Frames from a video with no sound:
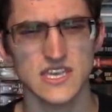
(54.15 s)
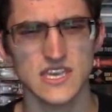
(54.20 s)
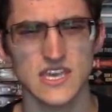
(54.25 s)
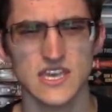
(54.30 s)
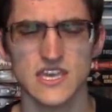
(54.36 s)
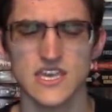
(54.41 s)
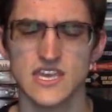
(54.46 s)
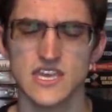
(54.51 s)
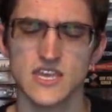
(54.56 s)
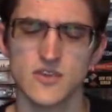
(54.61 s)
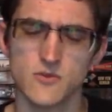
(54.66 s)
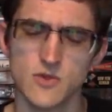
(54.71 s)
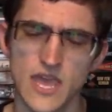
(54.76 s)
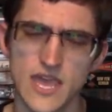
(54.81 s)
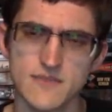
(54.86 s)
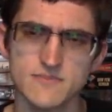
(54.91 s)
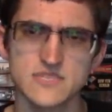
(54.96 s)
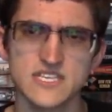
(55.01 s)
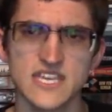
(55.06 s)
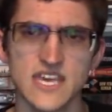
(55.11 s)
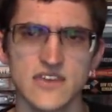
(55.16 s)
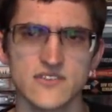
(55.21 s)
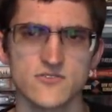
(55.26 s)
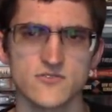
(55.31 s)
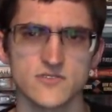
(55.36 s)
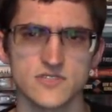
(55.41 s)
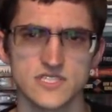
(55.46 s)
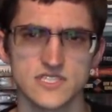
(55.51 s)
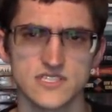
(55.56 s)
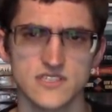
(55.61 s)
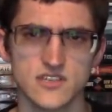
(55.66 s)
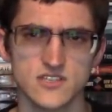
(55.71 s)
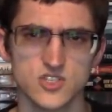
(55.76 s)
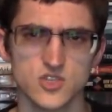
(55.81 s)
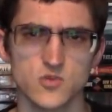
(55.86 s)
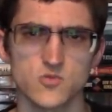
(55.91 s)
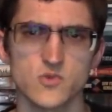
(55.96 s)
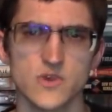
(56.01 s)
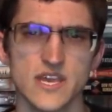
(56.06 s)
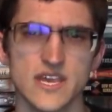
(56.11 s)
it came together in such a
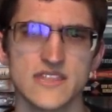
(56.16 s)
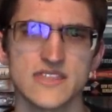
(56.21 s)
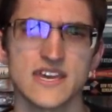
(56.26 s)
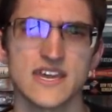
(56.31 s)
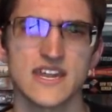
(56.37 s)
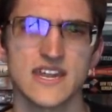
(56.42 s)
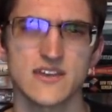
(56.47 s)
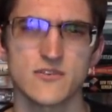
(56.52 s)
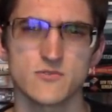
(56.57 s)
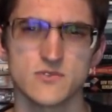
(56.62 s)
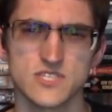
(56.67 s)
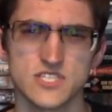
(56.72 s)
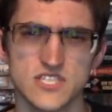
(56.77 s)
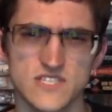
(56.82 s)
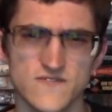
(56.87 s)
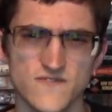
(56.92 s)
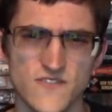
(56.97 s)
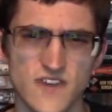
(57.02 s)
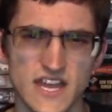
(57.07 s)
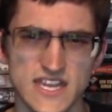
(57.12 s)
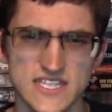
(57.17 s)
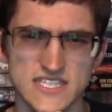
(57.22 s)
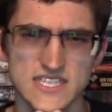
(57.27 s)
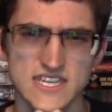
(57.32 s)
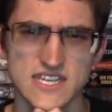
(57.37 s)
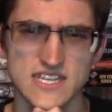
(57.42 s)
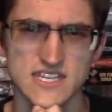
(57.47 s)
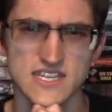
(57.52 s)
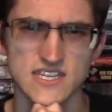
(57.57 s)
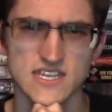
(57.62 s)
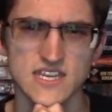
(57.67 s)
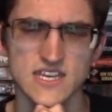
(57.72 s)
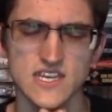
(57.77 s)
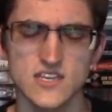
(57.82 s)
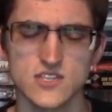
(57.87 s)
way that it was just fascinating